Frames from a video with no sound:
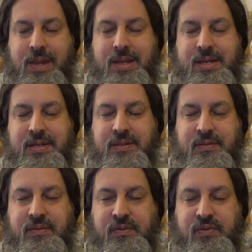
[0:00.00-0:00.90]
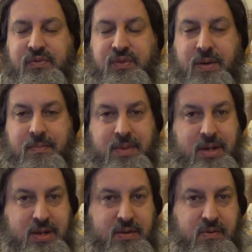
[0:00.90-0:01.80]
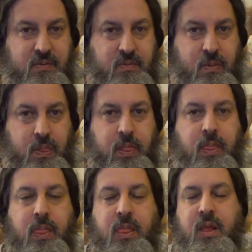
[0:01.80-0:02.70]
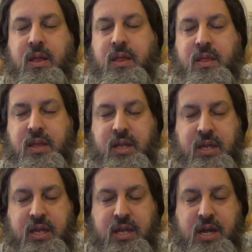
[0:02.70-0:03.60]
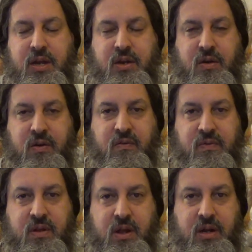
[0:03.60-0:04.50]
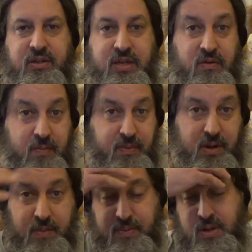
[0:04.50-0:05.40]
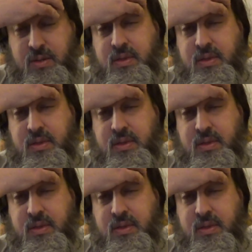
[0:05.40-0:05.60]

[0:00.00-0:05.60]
uh, from uh, the uh, current vlogs that are up, up.